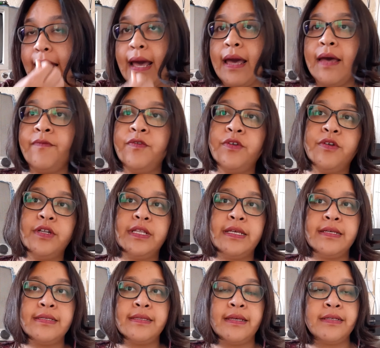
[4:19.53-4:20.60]
After
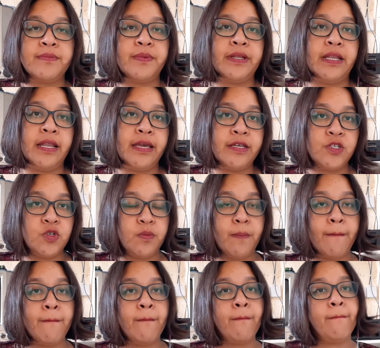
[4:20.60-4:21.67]
this explanation
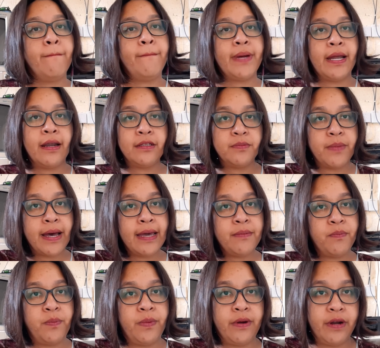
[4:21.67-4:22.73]
part by
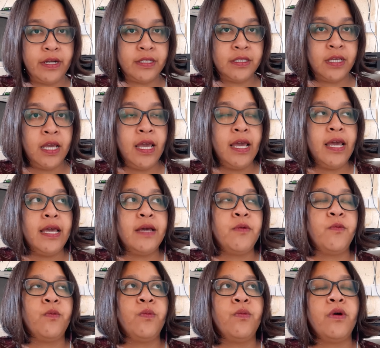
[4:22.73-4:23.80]
part
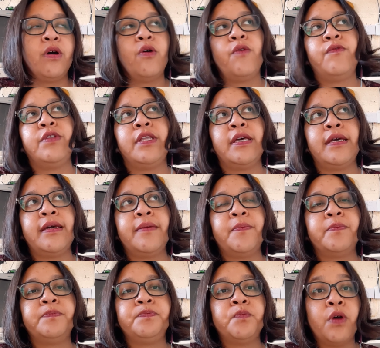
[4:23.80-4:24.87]
of the
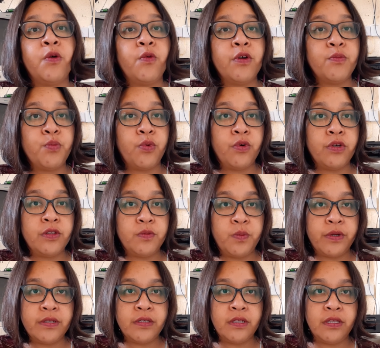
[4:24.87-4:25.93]
PowerPoint
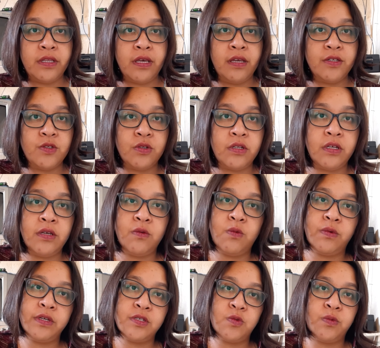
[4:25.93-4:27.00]
presentation, in
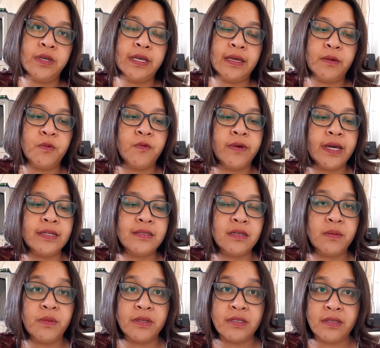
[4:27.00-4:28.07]
which we can find
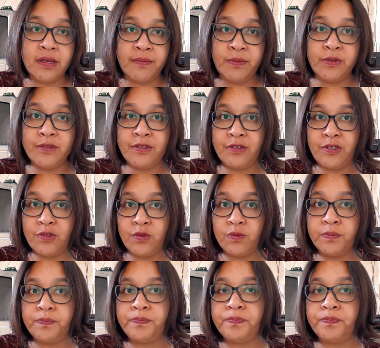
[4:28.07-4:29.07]
some examples too,